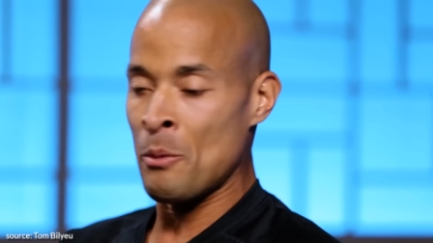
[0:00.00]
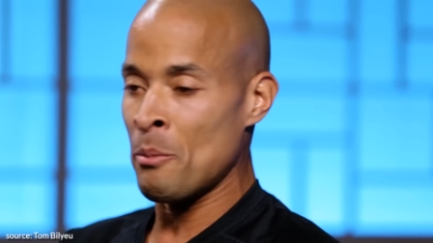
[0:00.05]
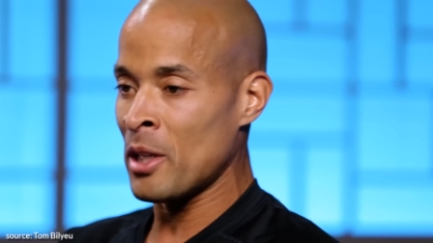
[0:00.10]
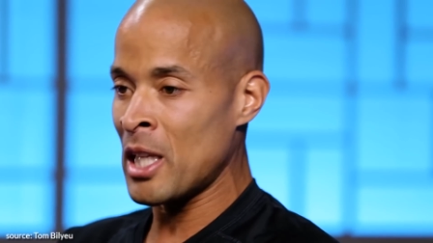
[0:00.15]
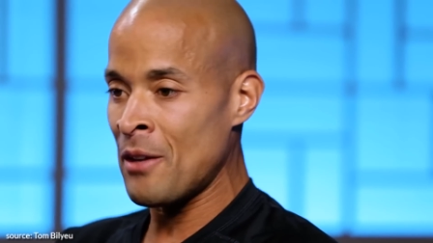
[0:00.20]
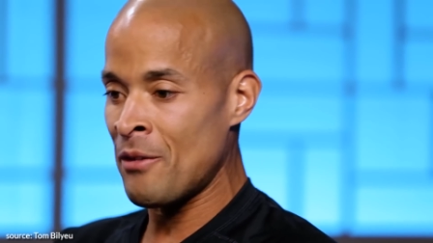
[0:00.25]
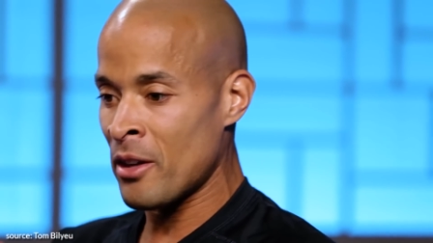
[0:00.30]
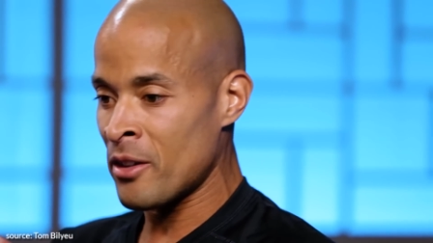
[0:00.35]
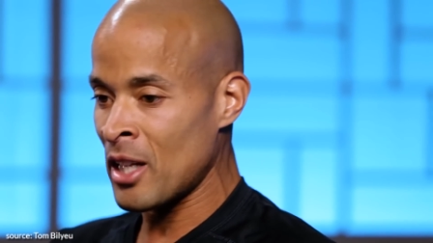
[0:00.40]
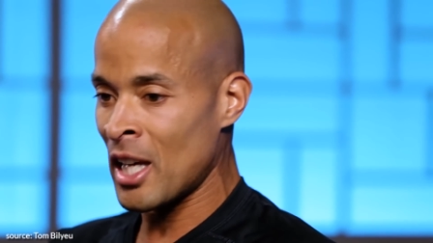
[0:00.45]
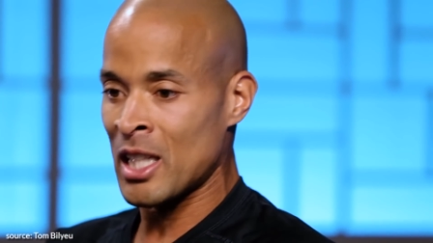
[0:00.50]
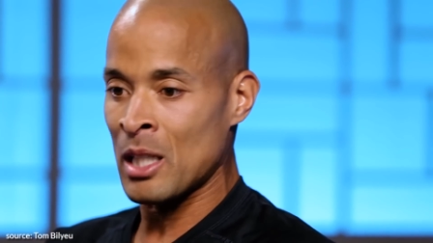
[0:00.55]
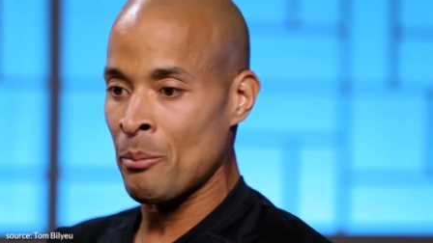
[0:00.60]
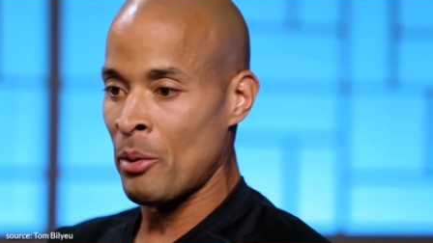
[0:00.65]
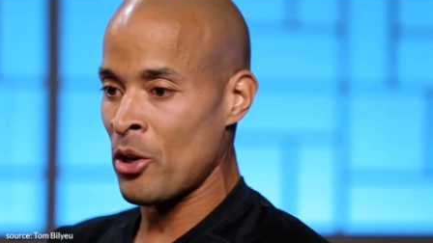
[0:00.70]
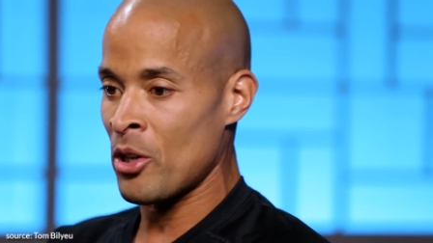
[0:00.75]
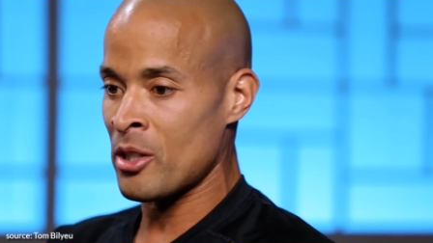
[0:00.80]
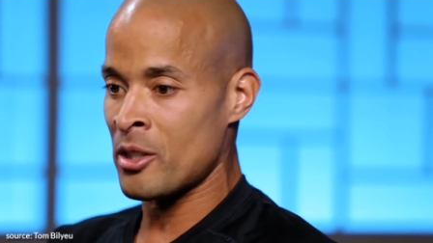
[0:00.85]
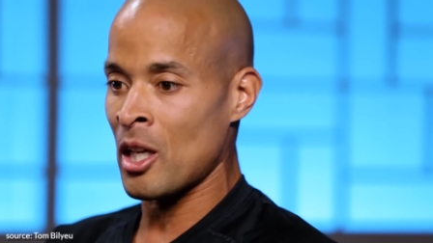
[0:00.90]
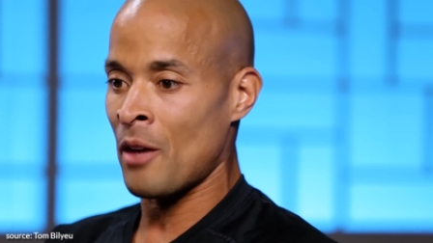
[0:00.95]
If you believe in
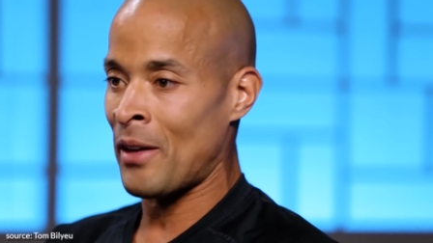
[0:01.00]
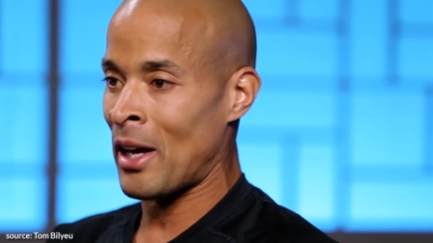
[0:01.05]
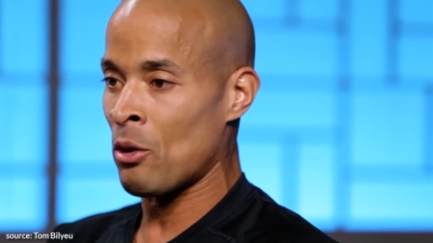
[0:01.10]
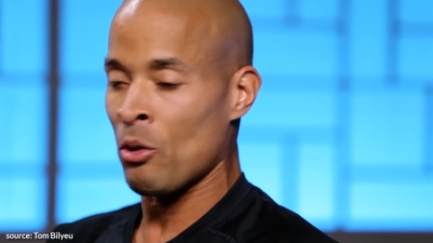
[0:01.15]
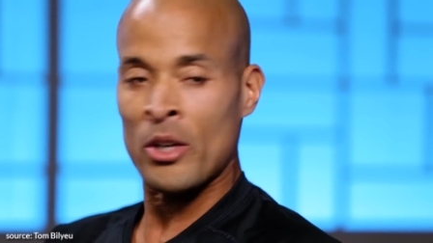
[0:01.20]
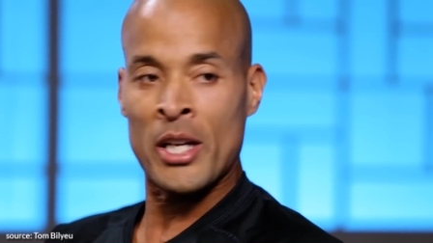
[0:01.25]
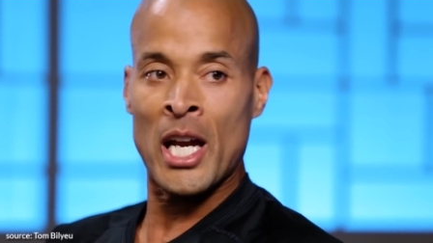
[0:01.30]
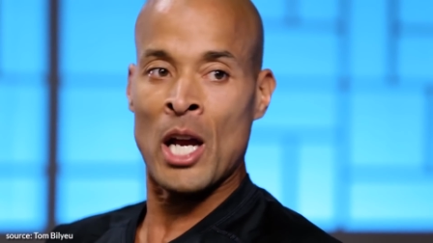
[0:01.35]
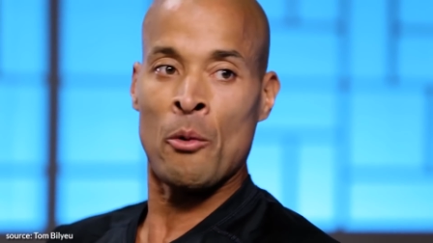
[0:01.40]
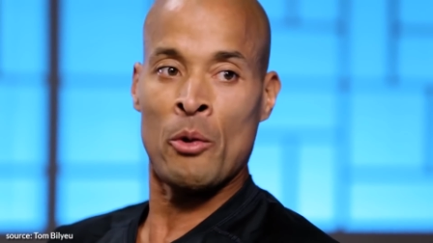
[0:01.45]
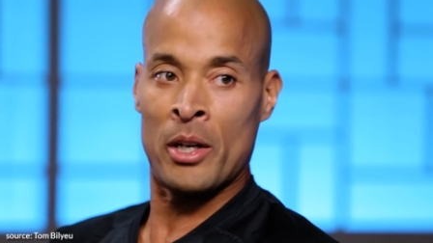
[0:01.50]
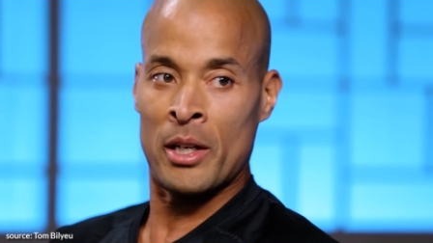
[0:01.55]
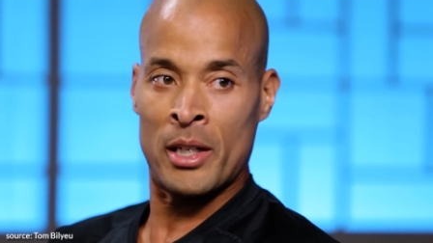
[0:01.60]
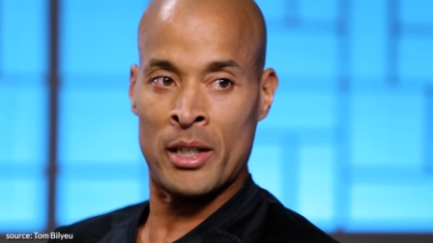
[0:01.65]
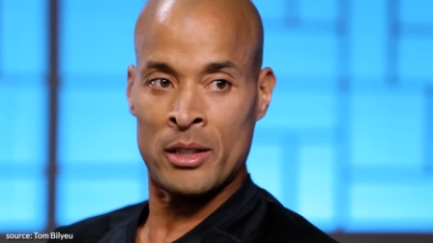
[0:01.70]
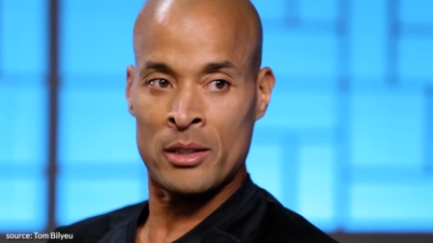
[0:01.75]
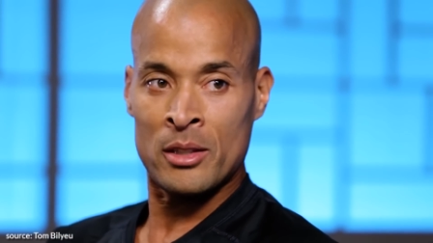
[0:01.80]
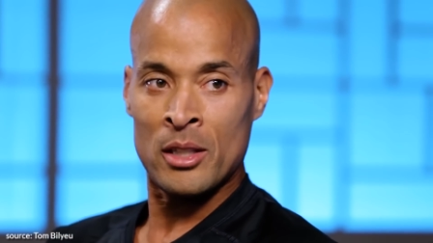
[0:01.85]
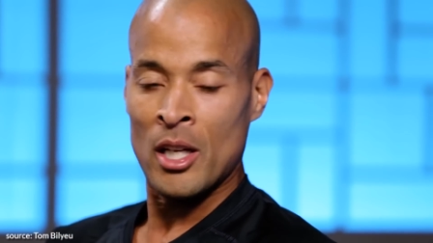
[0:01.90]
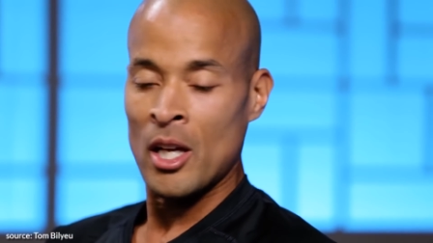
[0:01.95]
nothing but yourself, I don't care what
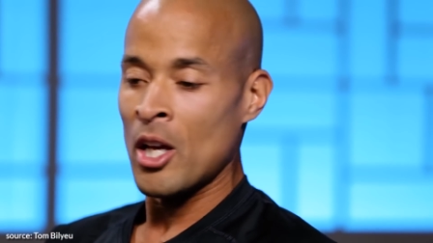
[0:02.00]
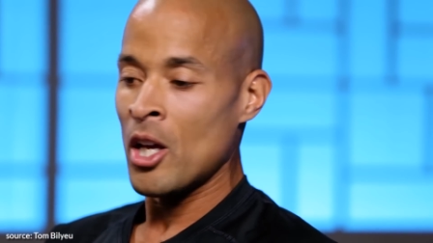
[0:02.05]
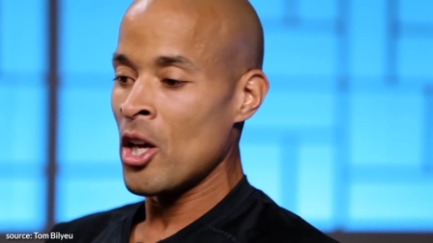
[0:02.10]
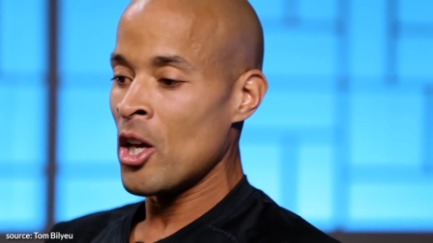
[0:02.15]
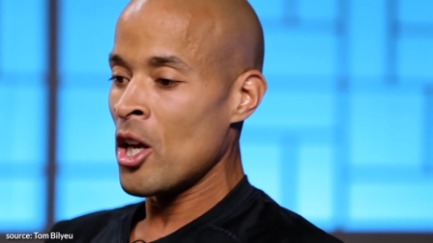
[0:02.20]
it is.